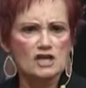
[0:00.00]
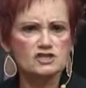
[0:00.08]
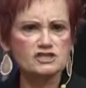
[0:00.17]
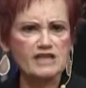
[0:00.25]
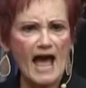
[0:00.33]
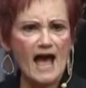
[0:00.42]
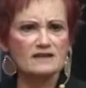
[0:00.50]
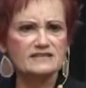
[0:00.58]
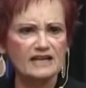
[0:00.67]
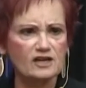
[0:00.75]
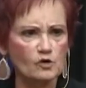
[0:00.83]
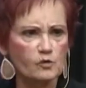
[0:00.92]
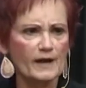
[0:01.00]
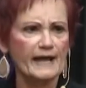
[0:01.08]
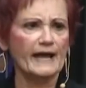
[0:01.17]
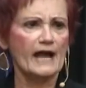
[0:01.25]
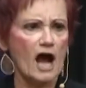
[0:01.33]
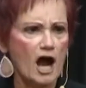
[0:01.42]
shall
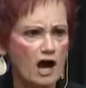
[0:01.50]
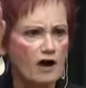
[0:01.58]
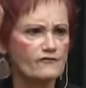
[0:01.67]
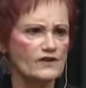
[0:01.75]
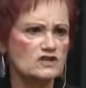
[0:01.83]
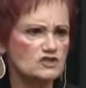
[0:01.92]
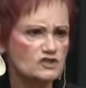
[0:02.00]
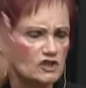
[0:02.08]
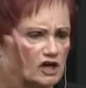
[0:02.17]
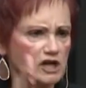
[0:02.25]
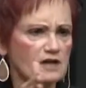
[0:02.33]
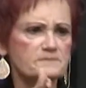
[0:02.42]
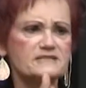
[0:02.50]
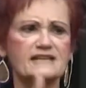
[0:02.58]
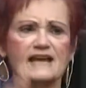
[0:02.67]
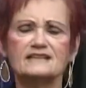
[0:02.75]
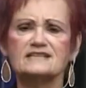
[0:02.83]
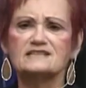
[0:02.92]
decree over
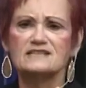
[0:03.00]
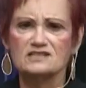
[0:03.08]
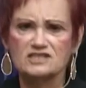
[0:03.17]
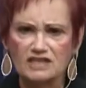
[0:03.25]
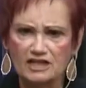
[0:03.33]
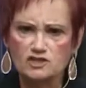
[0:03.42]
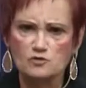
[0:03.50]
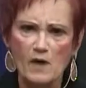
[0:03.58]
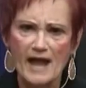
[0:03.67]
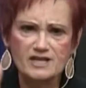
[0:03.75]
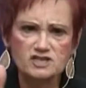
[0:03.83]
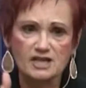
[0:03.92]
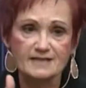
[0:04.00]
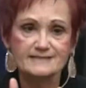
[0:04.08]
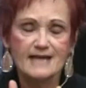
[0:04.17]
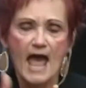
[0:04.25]
circumstances and situations.